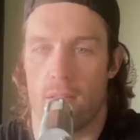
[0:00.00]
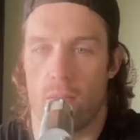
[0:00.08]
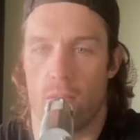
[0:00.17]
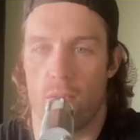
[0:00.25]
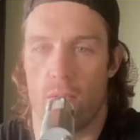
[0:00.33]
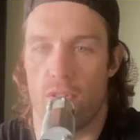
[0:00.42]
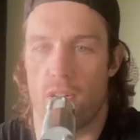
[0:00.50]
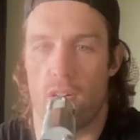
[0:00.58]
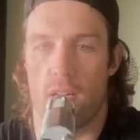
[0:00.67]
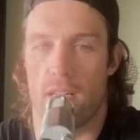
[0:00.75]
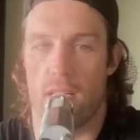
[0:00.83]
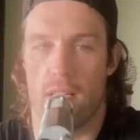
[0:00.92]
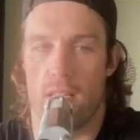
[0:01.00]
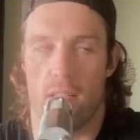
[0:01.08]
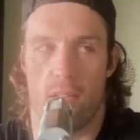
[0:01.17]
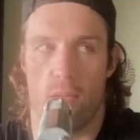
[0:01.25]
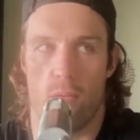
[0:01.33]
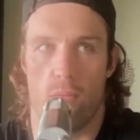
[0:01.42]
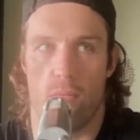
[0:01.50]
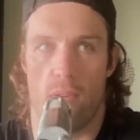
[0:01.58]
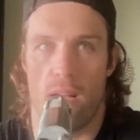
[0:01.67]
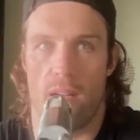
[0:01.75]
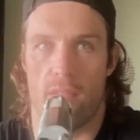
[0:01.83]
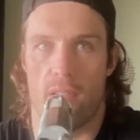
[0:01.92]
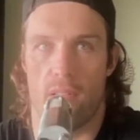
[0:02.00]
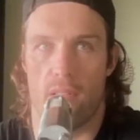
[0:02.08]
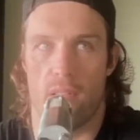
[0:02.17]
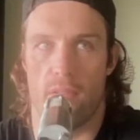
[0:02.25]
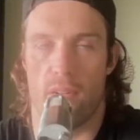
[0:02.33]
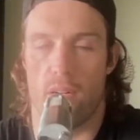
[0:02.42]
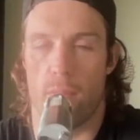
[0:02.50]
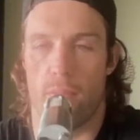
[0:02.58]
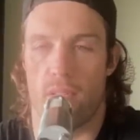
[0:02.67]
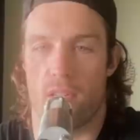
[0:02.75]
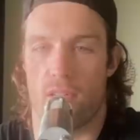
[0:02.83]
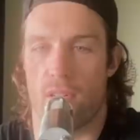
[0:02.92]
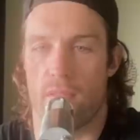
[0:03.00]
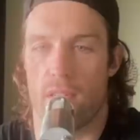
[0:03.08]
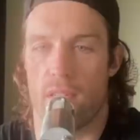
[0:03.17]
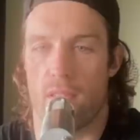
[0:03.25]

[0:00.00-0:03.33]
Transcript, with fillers: when you share an idea, you haven't given up possession of it.